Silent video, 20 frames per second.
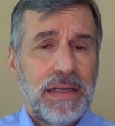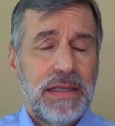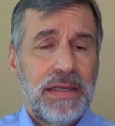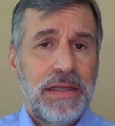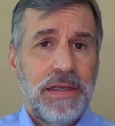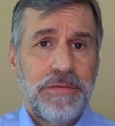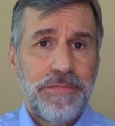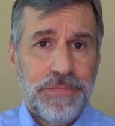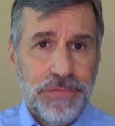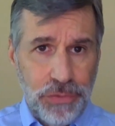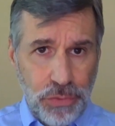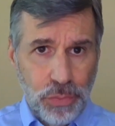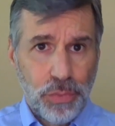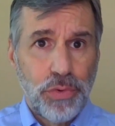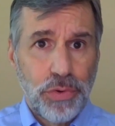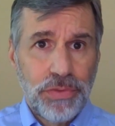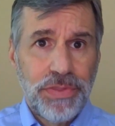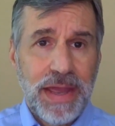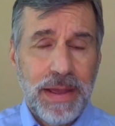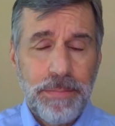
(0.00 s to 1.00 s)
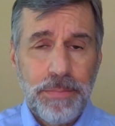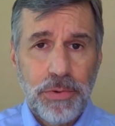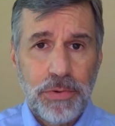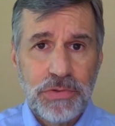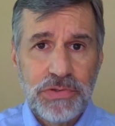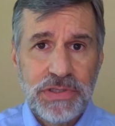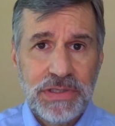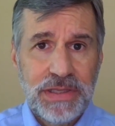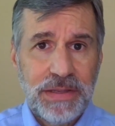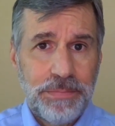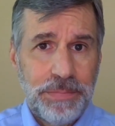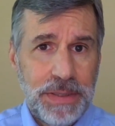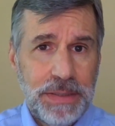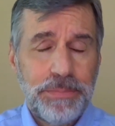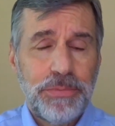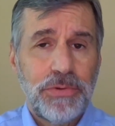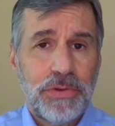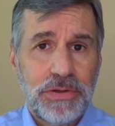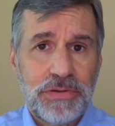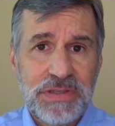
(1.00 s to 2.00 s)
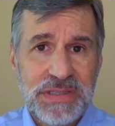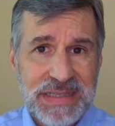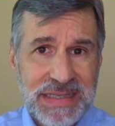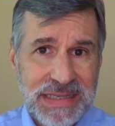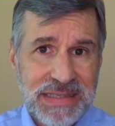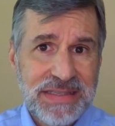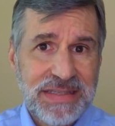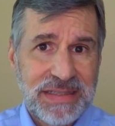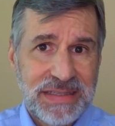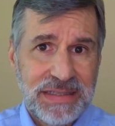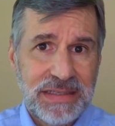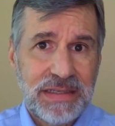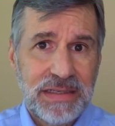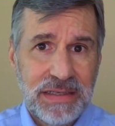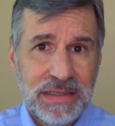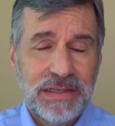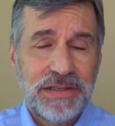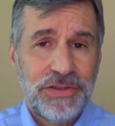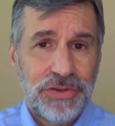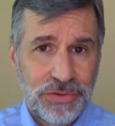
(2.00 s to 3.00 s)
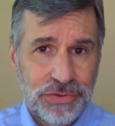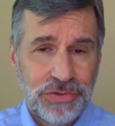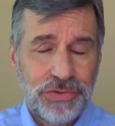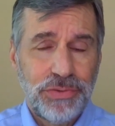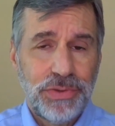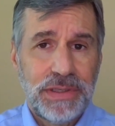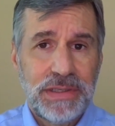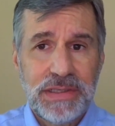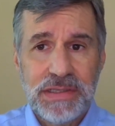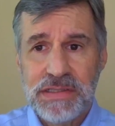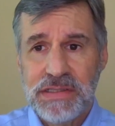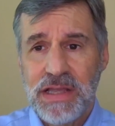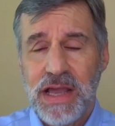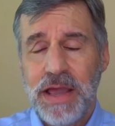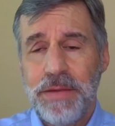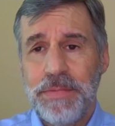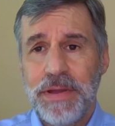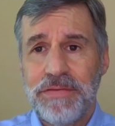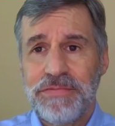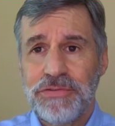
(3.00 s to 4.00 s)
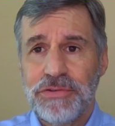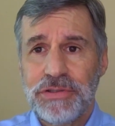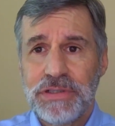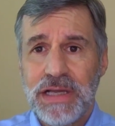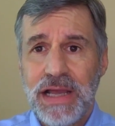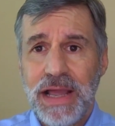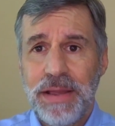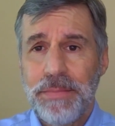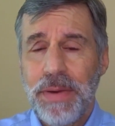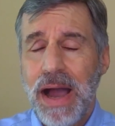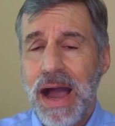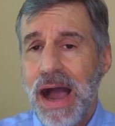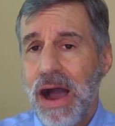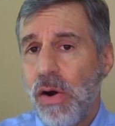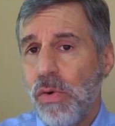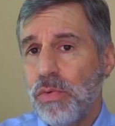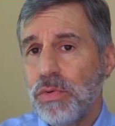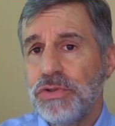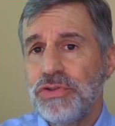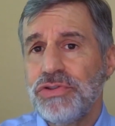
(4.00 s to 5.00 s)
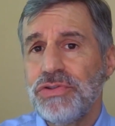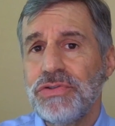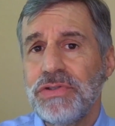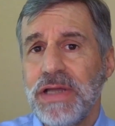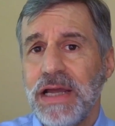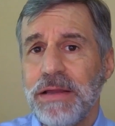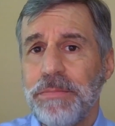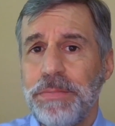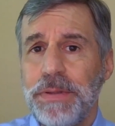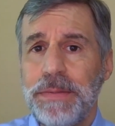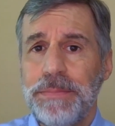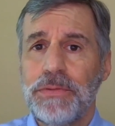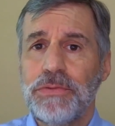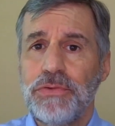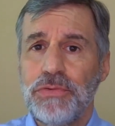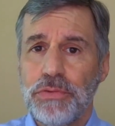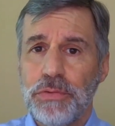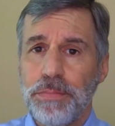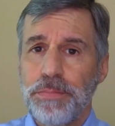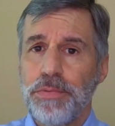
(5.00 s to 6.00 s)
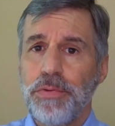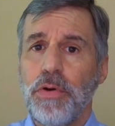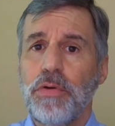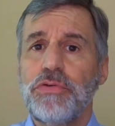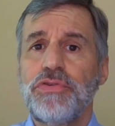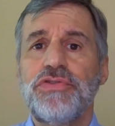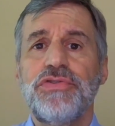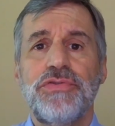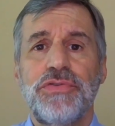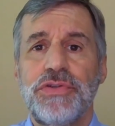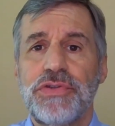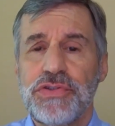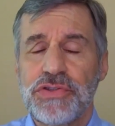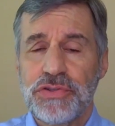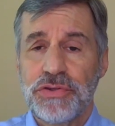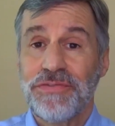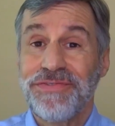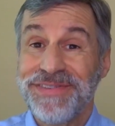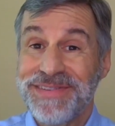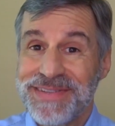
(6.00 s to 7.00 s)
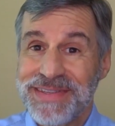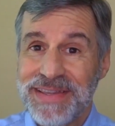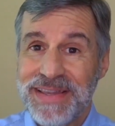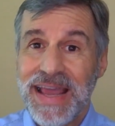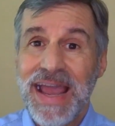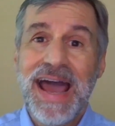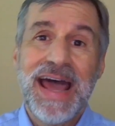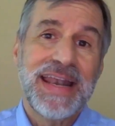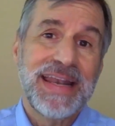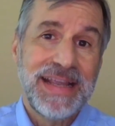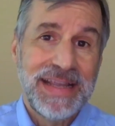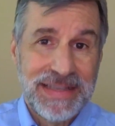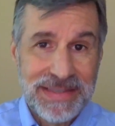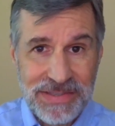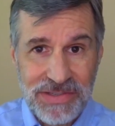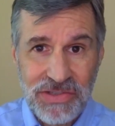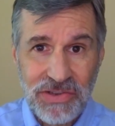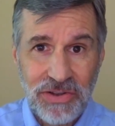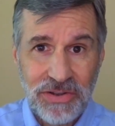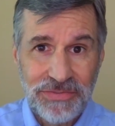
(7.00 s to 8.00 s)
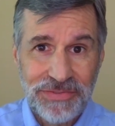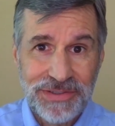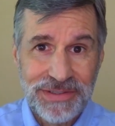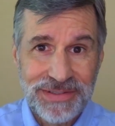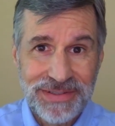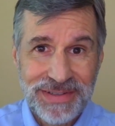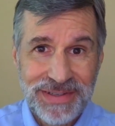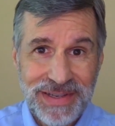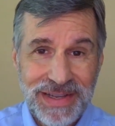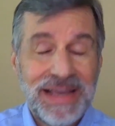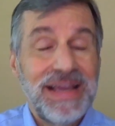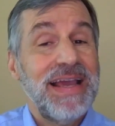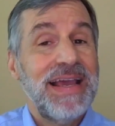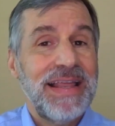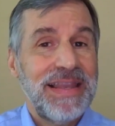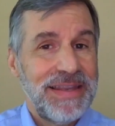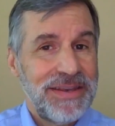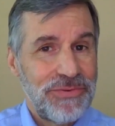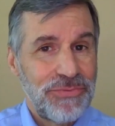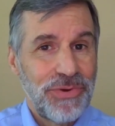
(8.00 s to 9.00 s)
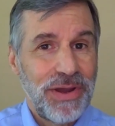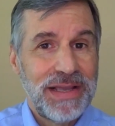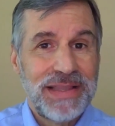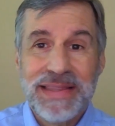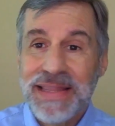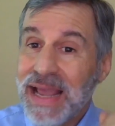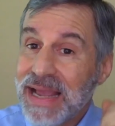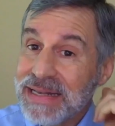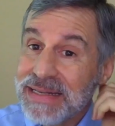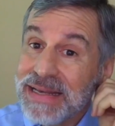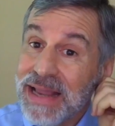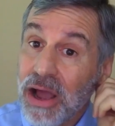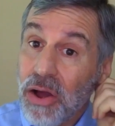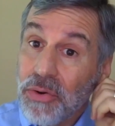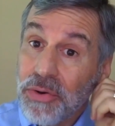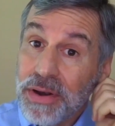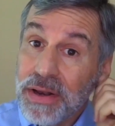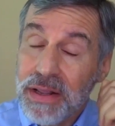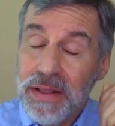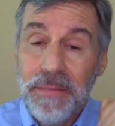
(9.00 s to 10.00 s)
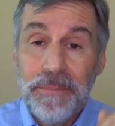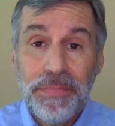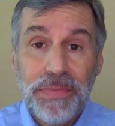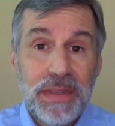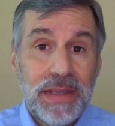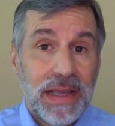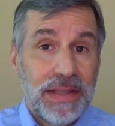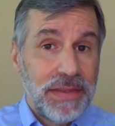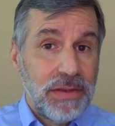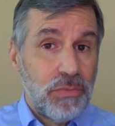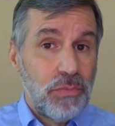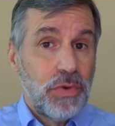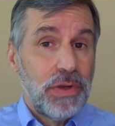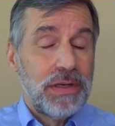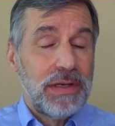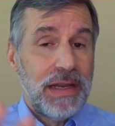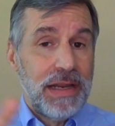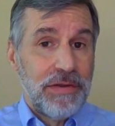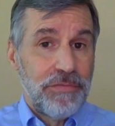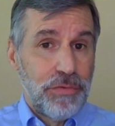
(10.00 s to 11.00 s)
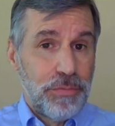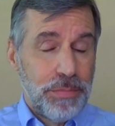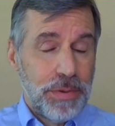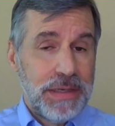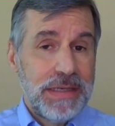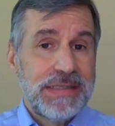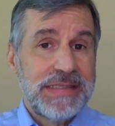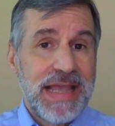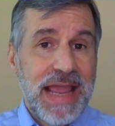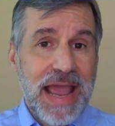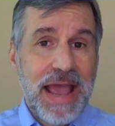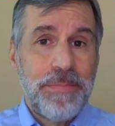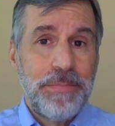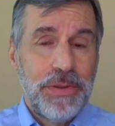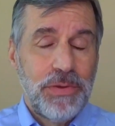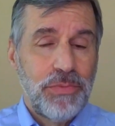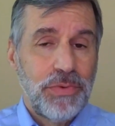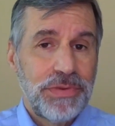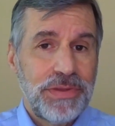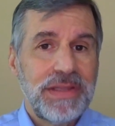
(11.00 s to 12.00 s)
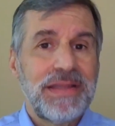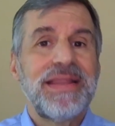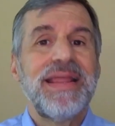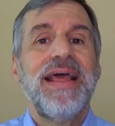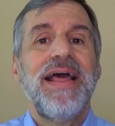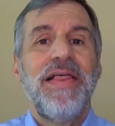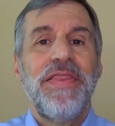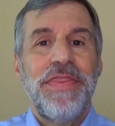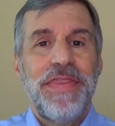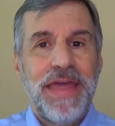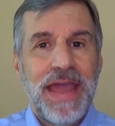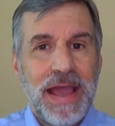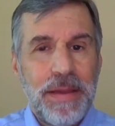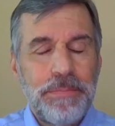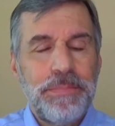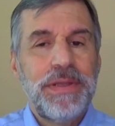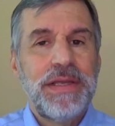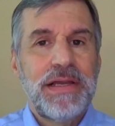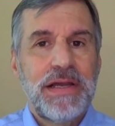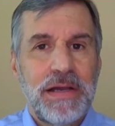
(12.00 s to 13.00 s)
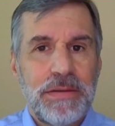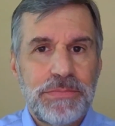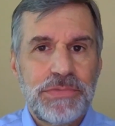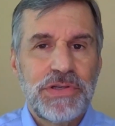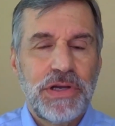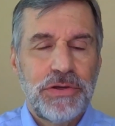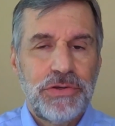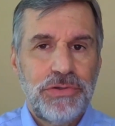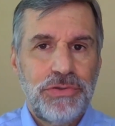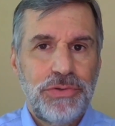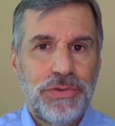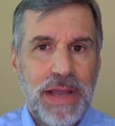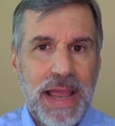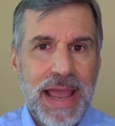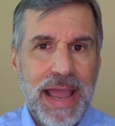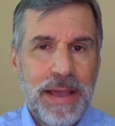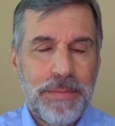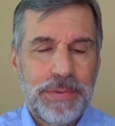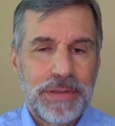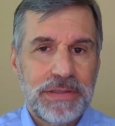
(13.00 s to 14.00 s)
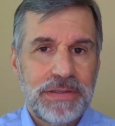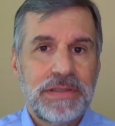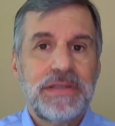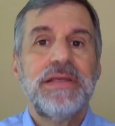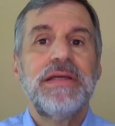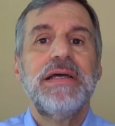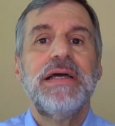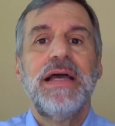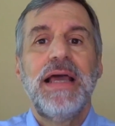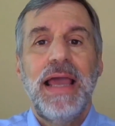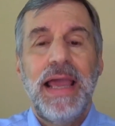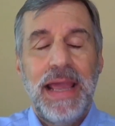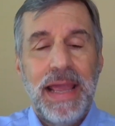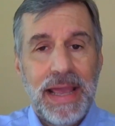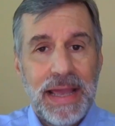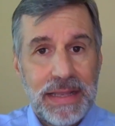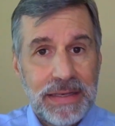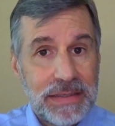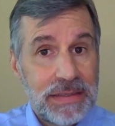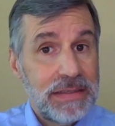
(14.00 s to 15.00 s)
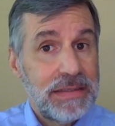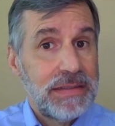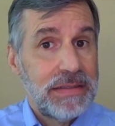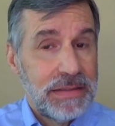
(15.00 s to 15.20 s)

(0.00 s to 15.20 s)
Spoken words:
if you were that person that people are sensing you're doing this time after time, how would you like people to approach you to surface that and solve it? And then write that down. And then when everybody's happy with it, that becomes our new habit. And